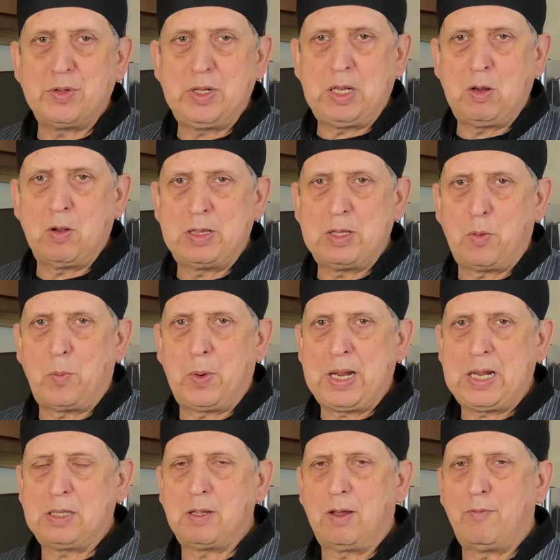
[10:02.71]
video at the
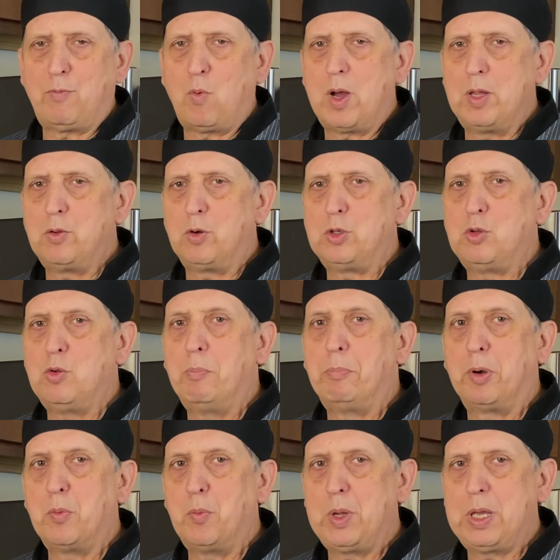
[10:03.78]
rate of 1 or 2
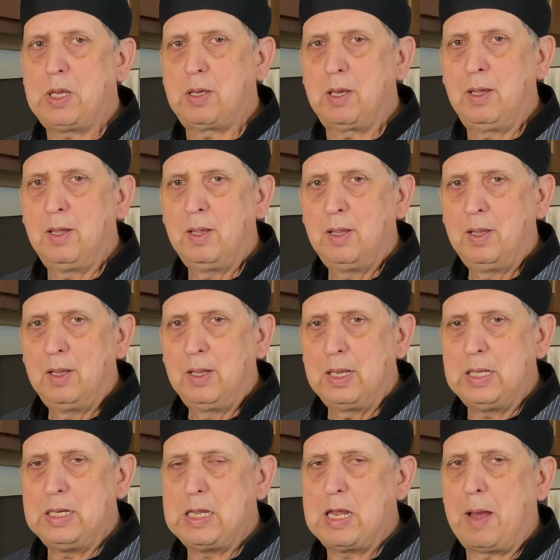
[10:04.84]
per week
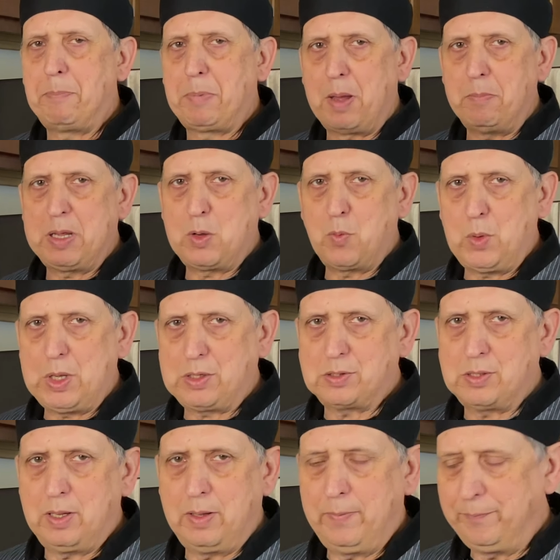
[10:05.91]
in the upcoming
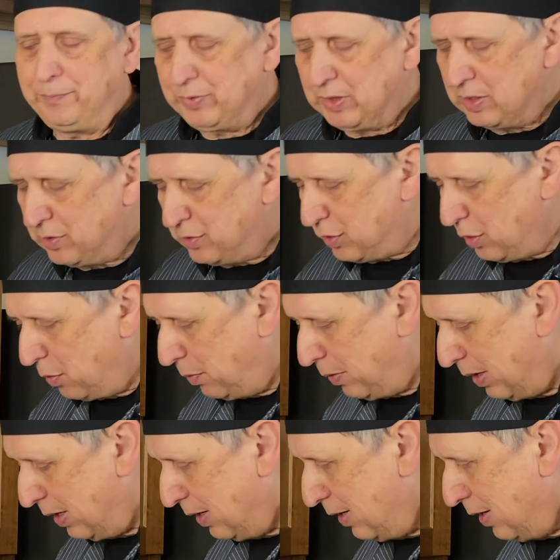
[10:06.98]
weeks. So
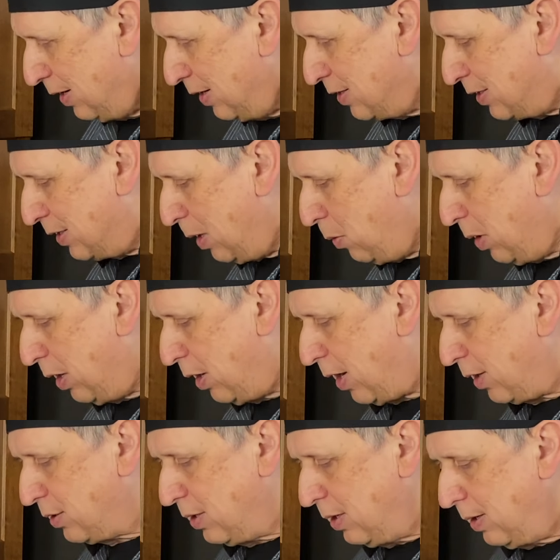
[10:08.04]
stay with
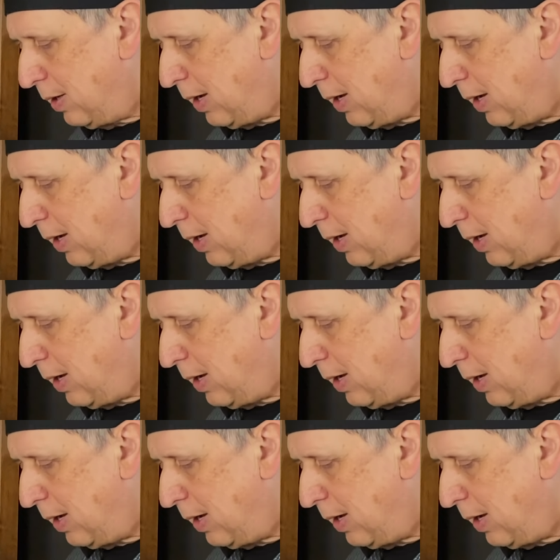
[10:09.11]
us.